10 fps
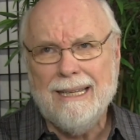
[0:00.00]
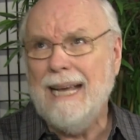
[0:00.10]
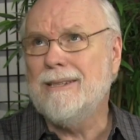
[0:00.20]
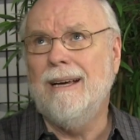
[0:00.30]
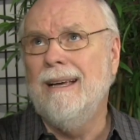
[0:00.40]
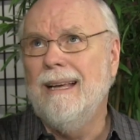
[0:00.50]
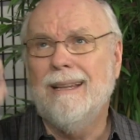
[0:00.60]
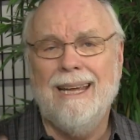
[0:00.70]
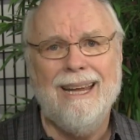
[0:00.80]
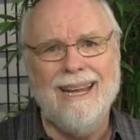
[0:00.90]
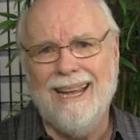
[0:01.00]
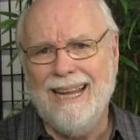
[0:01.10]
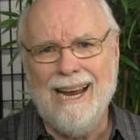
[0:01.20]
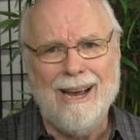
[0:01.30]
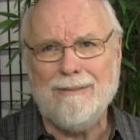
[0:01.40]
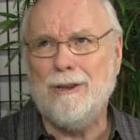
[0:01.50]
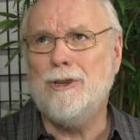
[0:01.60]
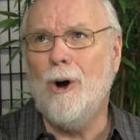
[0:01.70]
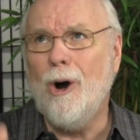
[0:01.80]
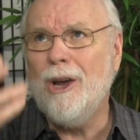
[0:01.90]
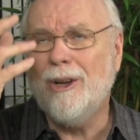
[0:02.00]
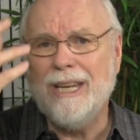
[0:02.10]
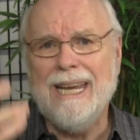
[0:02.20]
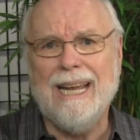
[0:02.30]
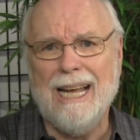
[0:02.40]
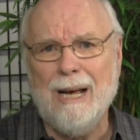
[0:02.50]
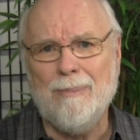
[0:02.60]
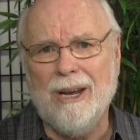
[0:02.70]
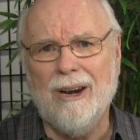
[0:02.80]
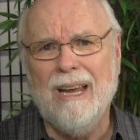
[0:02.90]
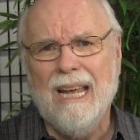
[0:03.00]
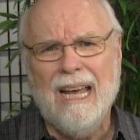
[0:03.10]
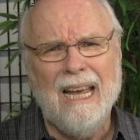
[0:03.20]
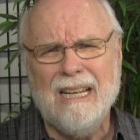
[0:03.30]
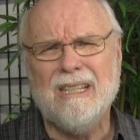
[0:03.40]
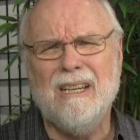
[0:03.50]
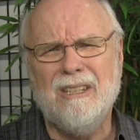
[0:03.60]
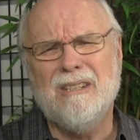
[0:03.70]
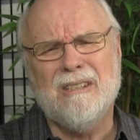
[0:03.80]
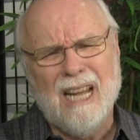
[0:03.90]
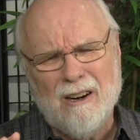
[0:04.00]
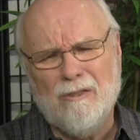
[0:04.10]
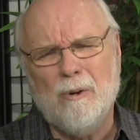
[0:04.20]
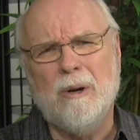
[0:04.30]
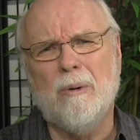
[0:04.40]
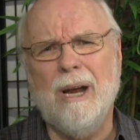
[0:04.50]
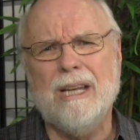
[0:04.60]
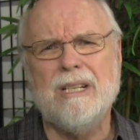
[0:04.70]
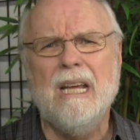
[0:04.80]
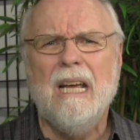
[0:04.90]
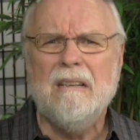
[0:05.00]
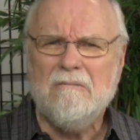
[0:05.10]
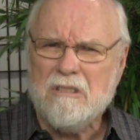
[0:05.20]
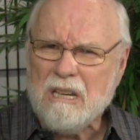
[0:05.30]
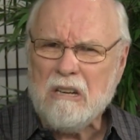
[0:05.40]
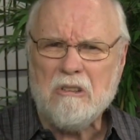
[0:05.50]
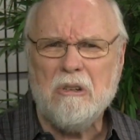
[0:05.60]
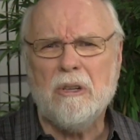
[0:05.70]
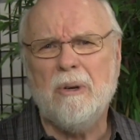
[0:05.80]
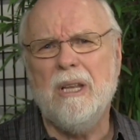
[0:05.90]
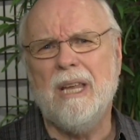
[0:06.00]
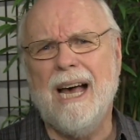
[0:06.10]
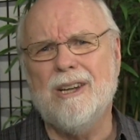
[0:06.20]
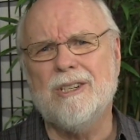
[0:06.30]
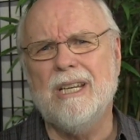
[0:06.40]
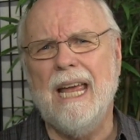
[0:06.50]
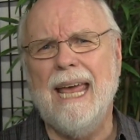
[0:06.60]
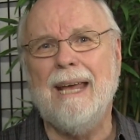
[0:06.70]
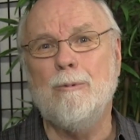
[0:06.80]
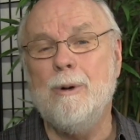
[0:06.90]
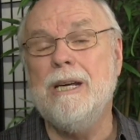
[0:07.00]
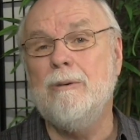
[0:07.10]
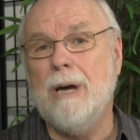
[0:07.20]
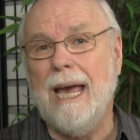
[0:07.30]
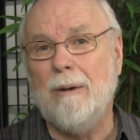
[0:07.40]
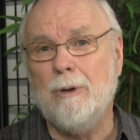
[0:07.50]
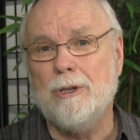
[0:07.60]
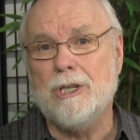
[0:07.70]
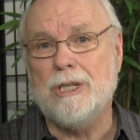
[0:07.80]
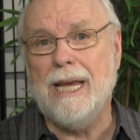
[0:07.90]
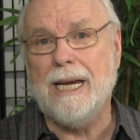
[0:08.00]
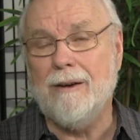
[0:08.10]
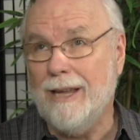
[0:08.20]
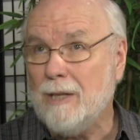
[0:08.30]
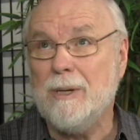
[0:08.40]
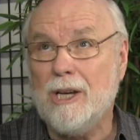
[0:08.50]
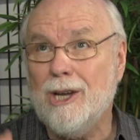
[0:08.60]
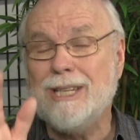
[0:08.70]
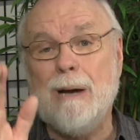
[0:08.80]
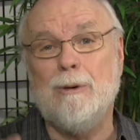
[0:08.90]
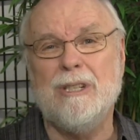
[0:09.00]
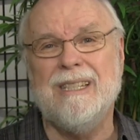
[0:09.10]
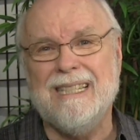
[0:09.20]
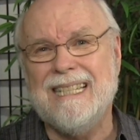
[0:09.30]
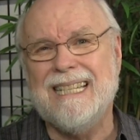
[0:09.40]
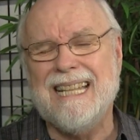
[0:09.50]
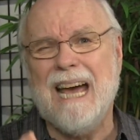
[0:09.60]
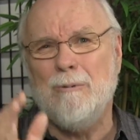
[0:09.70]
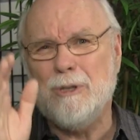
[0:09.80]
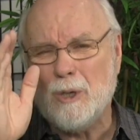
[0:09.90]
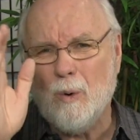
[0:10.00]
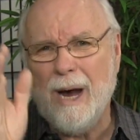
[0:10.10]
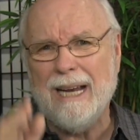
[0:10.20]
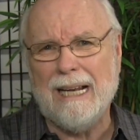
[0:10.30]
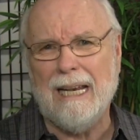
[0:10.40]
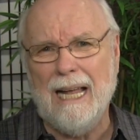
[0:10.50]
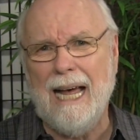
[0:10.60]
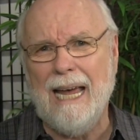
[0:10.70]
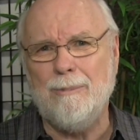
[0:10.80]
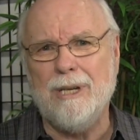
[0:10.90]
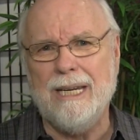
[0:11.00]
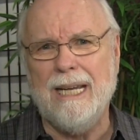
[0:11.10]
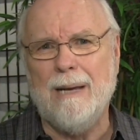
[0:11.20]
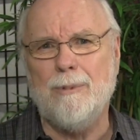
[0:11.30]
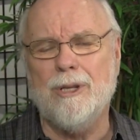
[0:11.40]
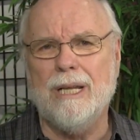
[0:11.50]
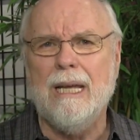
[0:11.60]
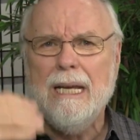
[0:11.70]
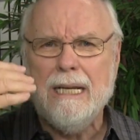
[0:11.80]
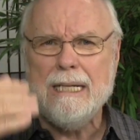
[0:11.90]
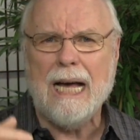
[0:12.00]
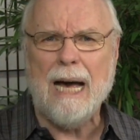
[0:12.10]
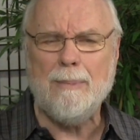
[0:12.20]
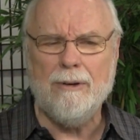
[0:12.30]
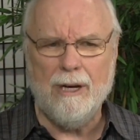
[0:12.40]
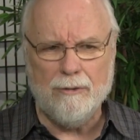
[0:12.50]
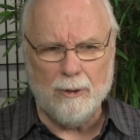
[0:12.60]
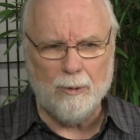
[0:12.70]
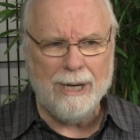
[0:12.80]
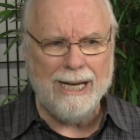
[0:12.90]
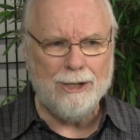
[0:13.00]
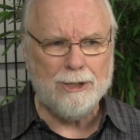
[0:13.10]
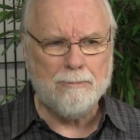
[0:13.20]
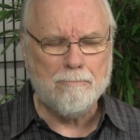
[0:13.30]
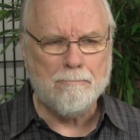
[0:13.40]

They'll have to toil to get up there. Just let everyone rest. Send 2,000 or 3,000, and we'll just take care of it. That's because that was quite a climb to get up to the top of the ridge.